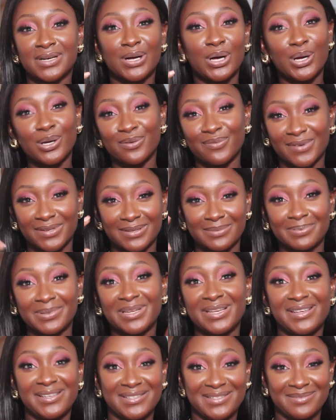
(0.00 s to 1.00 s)
all over the
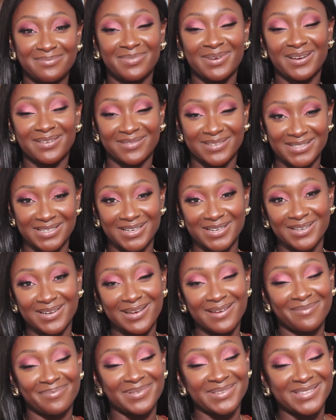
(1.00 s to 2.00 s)
place, but it was a good
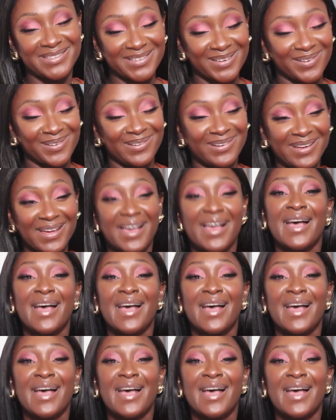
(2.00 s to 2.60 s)
episode.